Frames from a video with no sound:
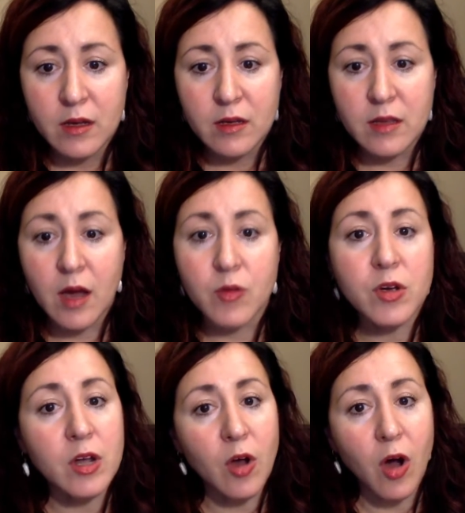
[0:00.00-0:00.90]
Now,
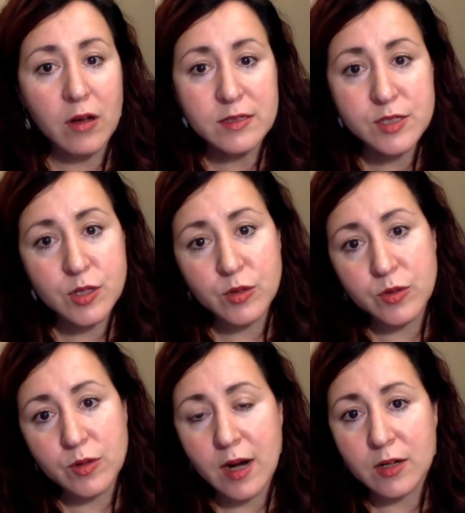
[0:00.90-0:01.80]
you can
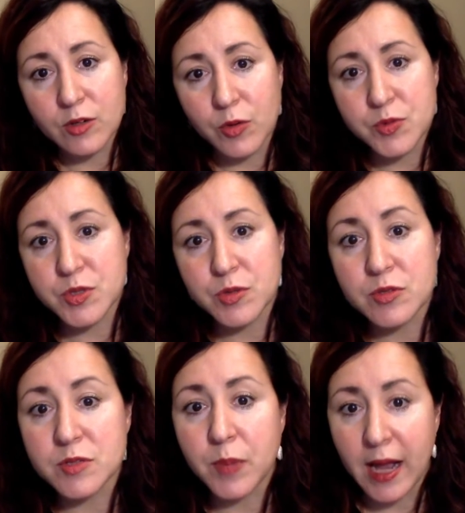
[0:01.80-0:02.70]
also group
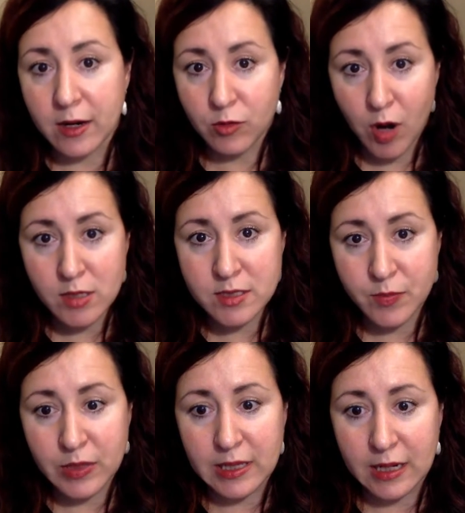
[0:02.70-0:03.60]
students by cross
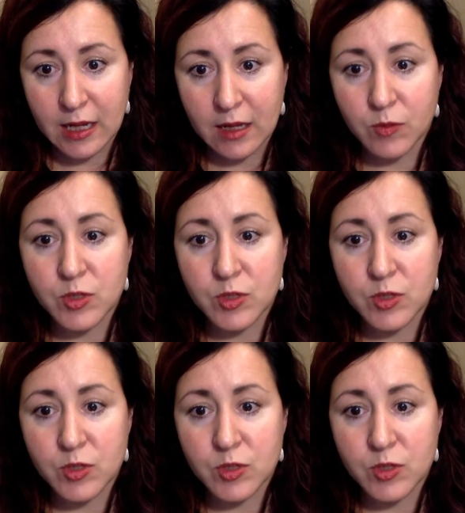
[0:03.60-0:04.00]
ability,